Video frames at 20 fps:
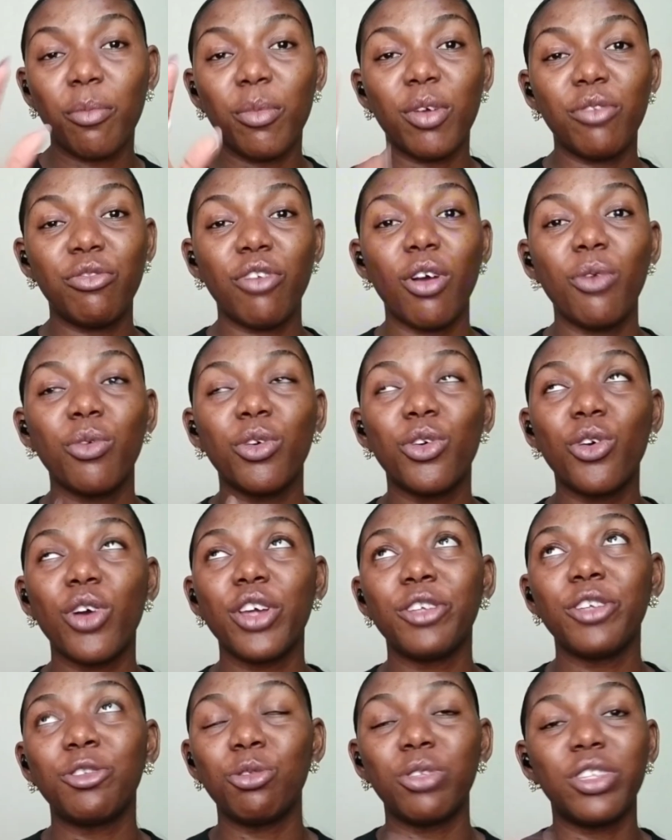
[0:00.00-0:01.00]
before we go
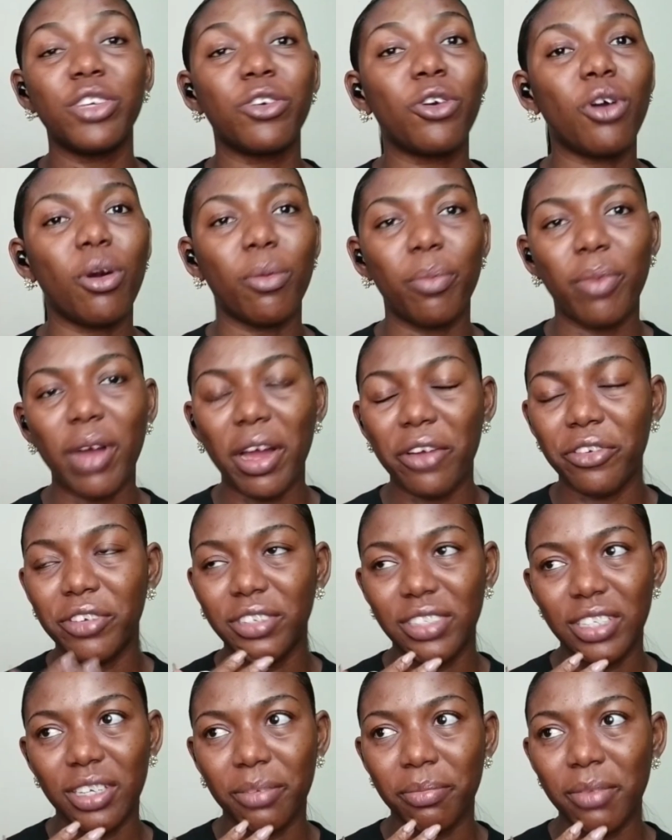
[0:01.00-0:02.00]
into the
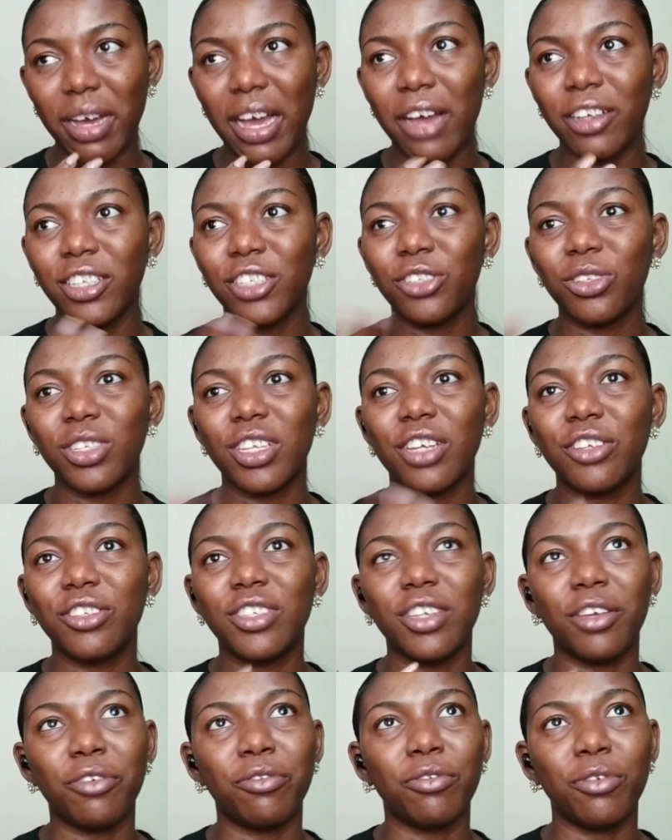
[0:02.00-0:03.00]
comparison, I just wanted to
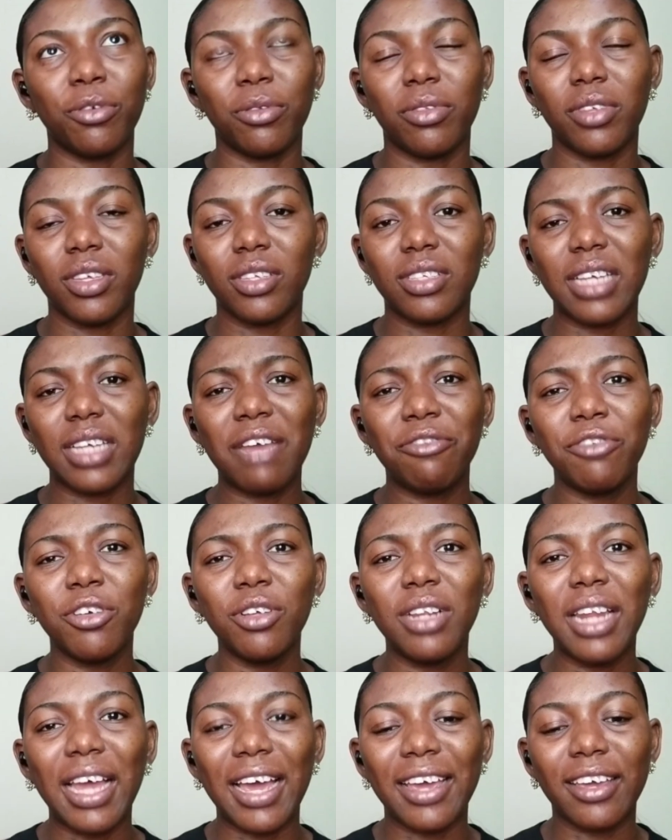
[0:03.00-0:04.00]
say a few things. I
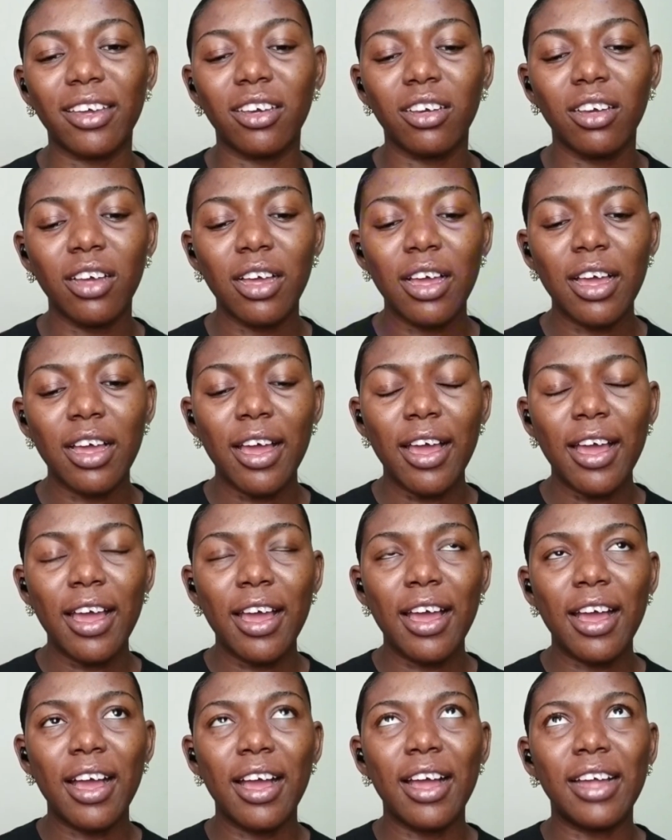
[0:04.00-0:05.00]
feel like
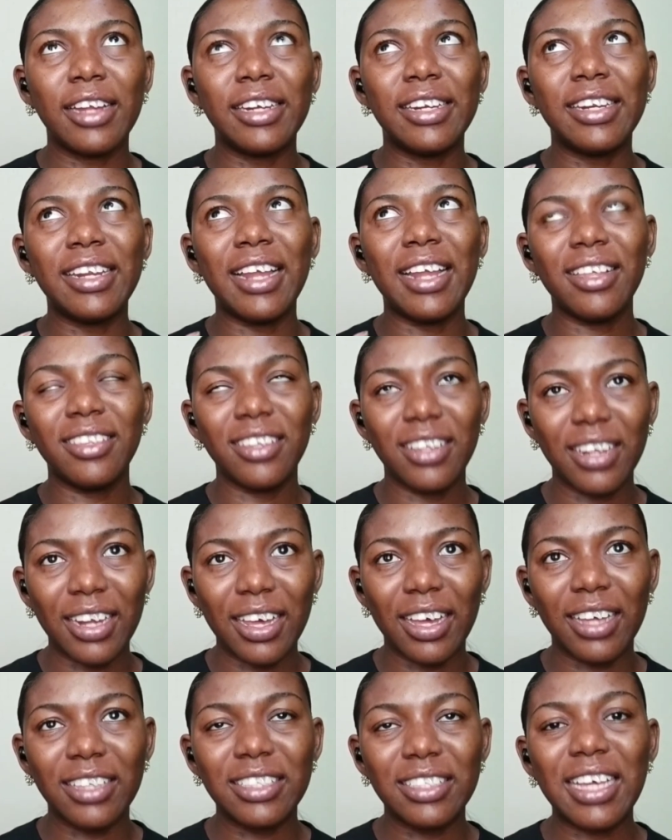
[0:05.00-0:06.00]

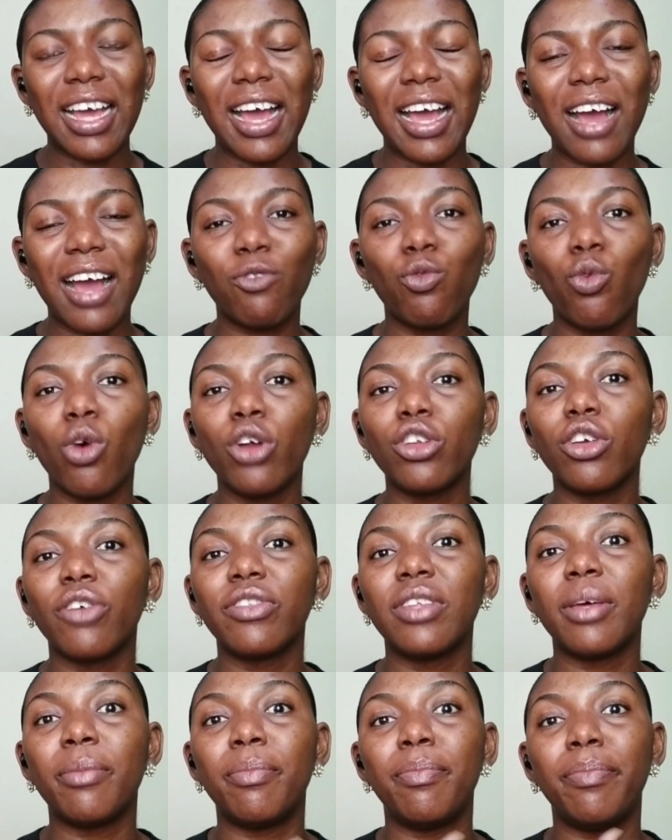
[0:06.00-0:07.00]
Netherlands have one
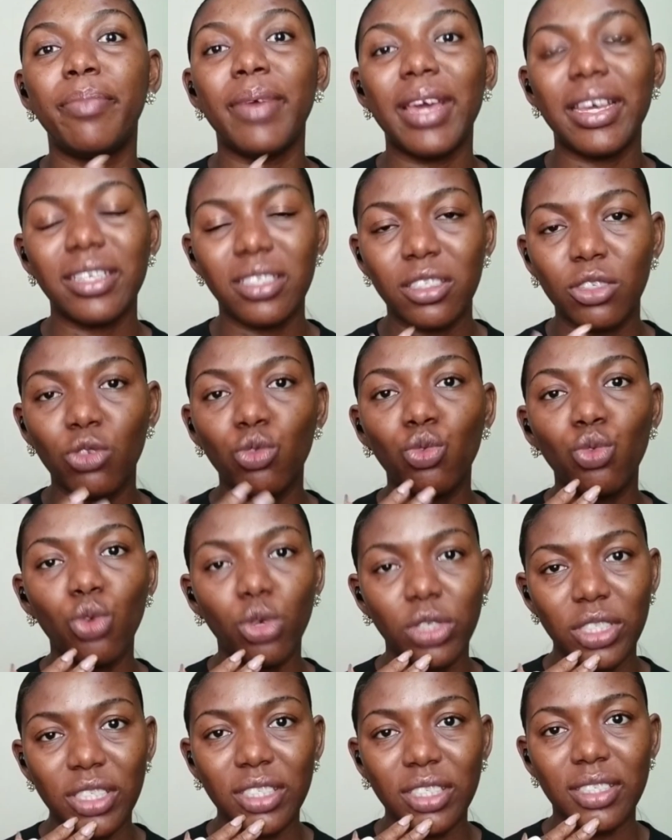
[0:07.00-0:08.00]
of the best
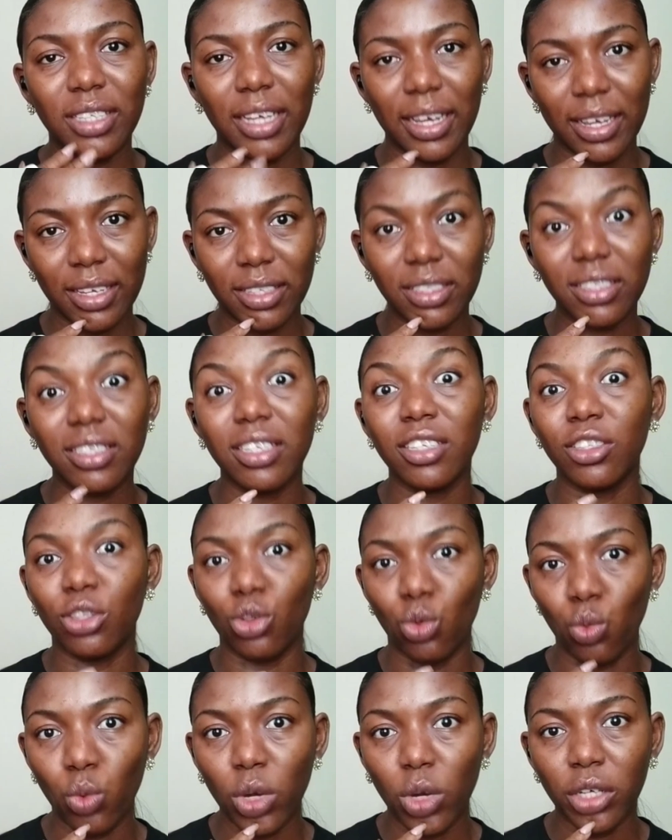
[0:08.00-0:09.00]
road designs in
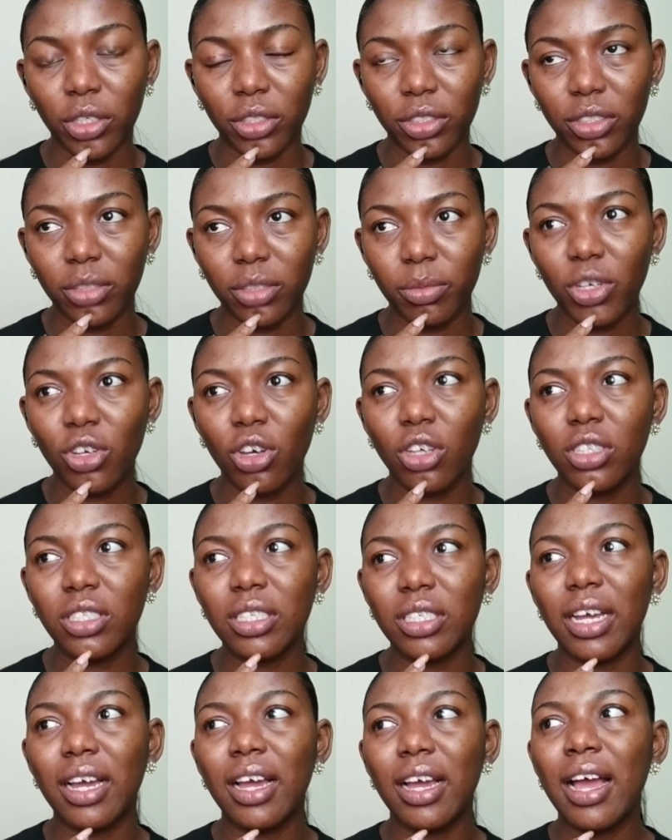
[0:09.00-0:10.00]
the world,
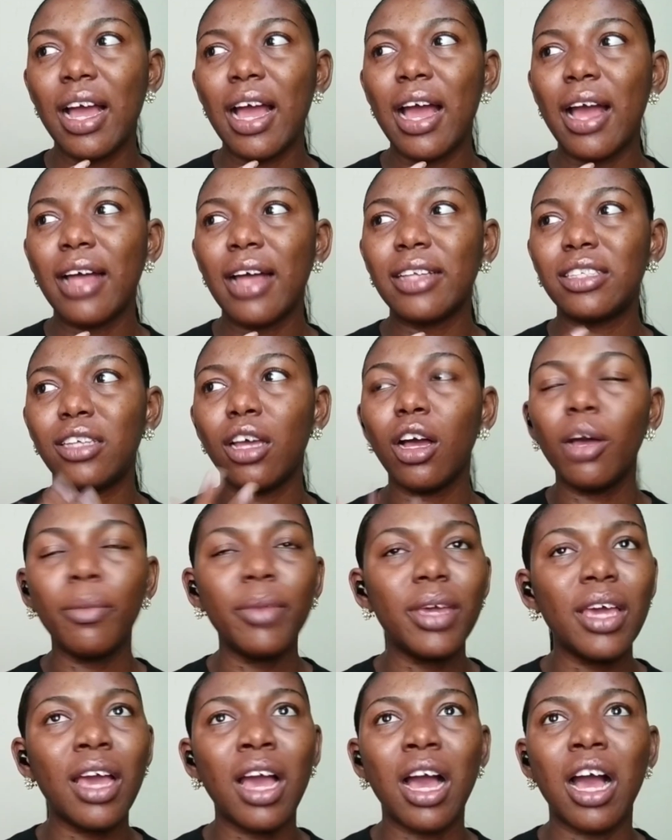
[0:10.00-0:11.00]
because tell
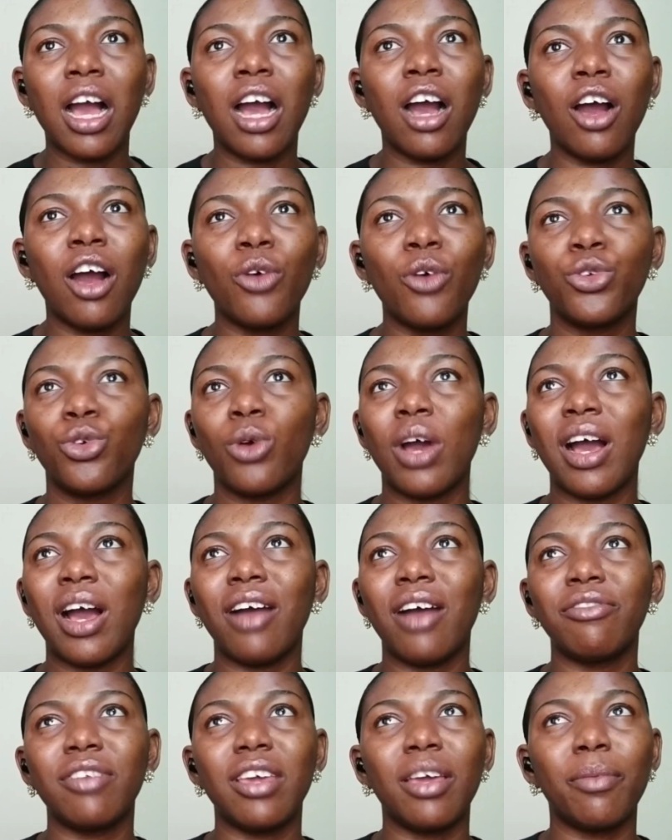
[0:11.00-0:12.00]
me how you
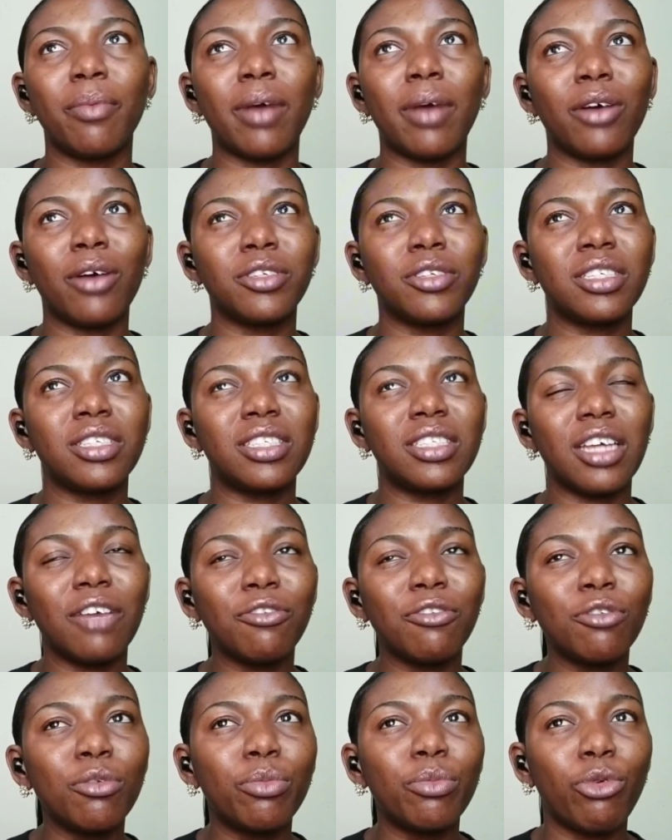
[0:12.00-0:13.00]
have about
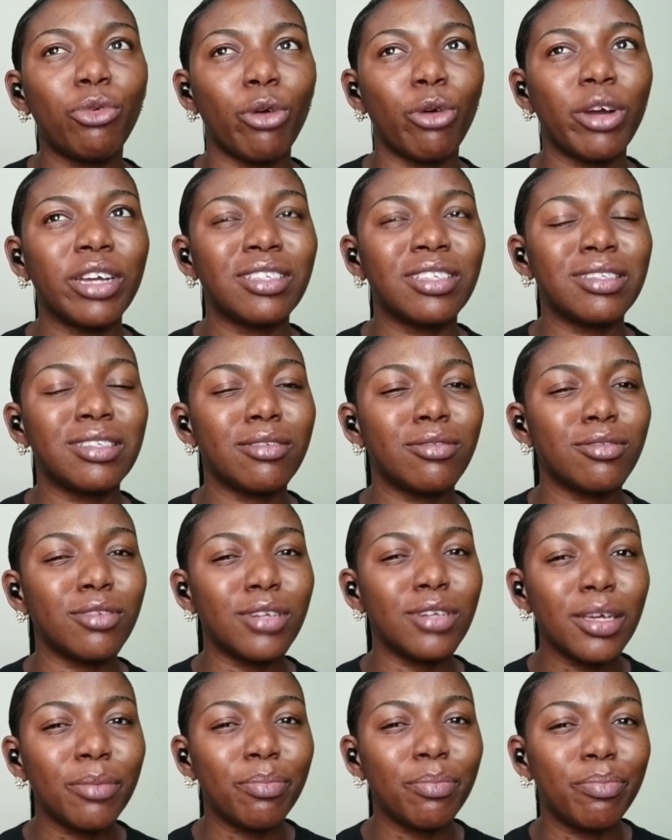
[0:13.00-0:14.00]

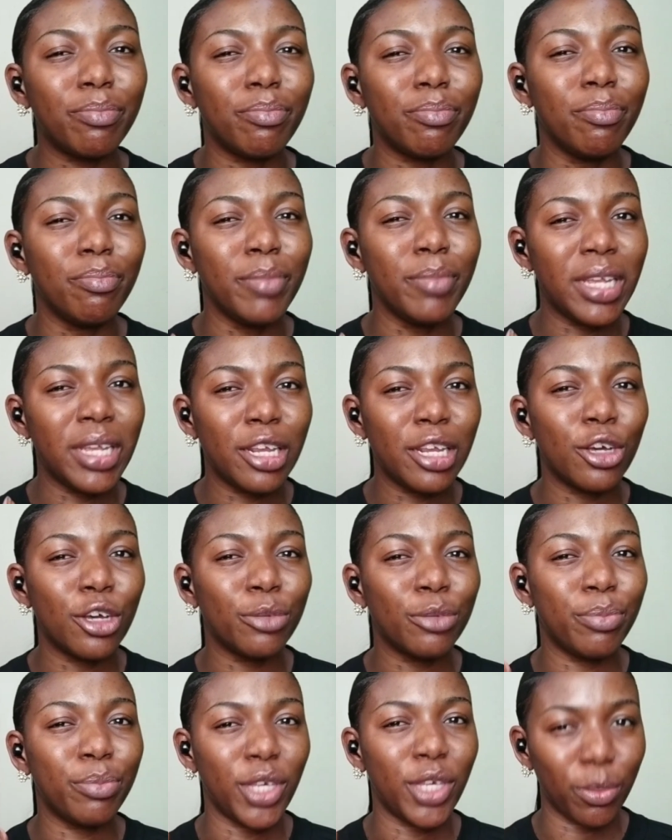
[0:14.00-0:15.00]
7.3
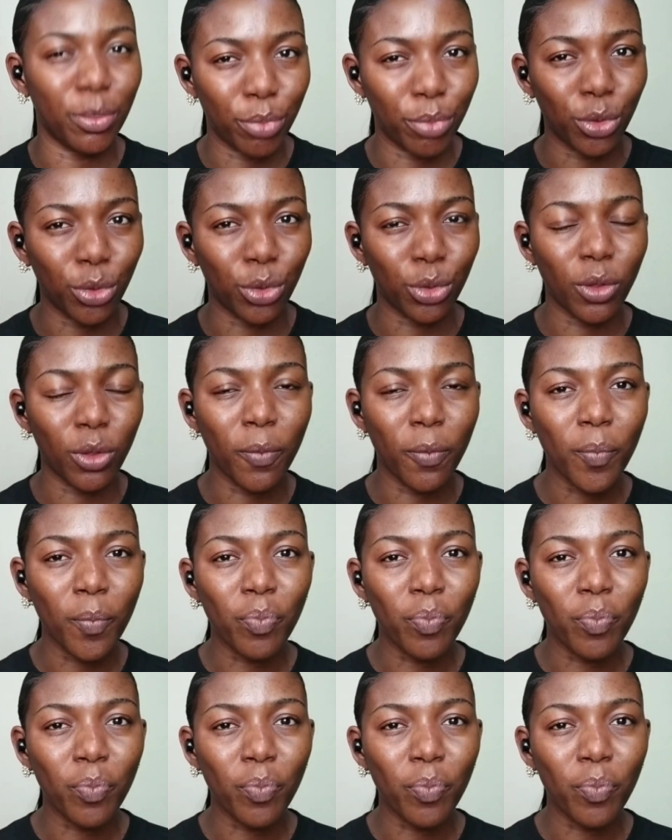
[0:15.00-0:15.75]
million people